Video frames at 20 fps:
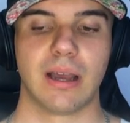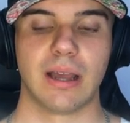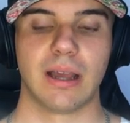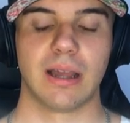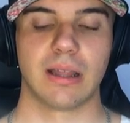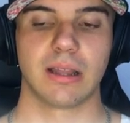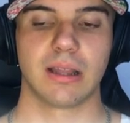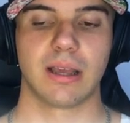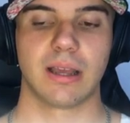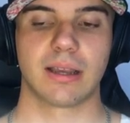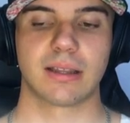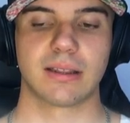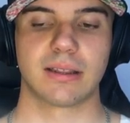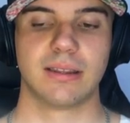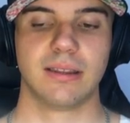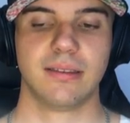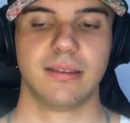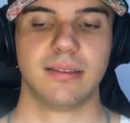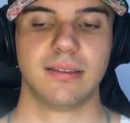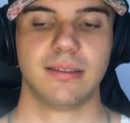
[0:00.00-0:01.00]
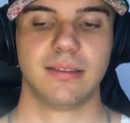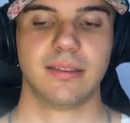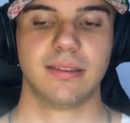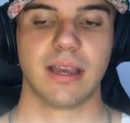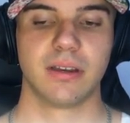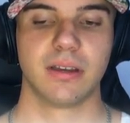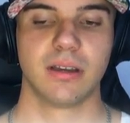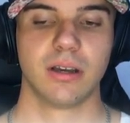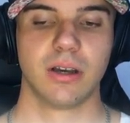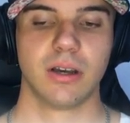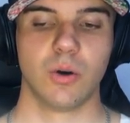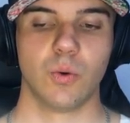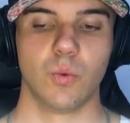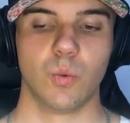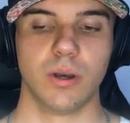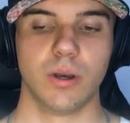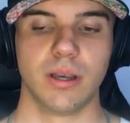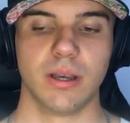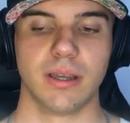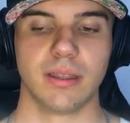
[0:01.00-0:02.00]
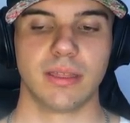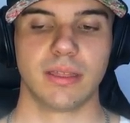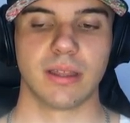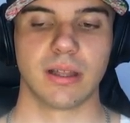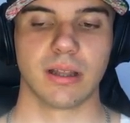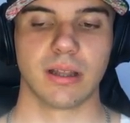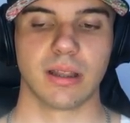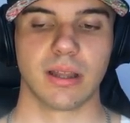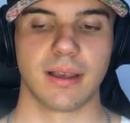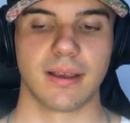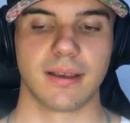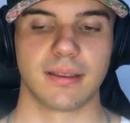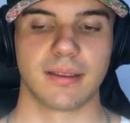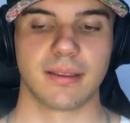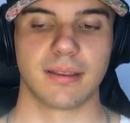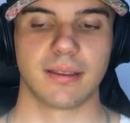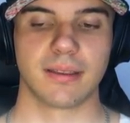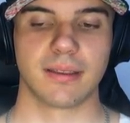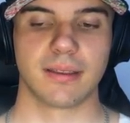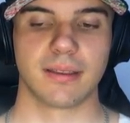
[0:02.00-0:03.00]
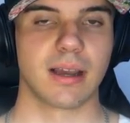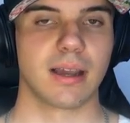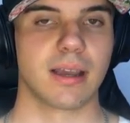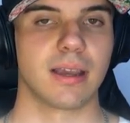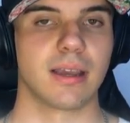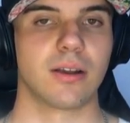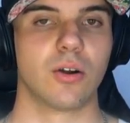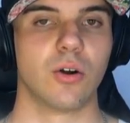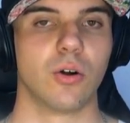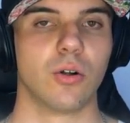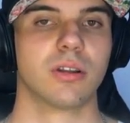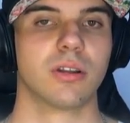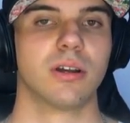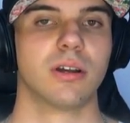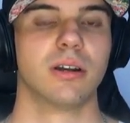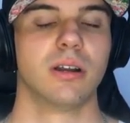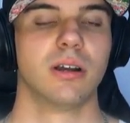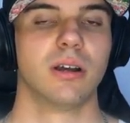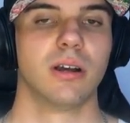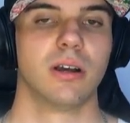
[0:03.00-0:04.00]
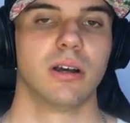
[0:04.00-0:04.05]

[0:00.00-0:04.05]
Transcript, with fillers: and like this navy with, let's say, a golden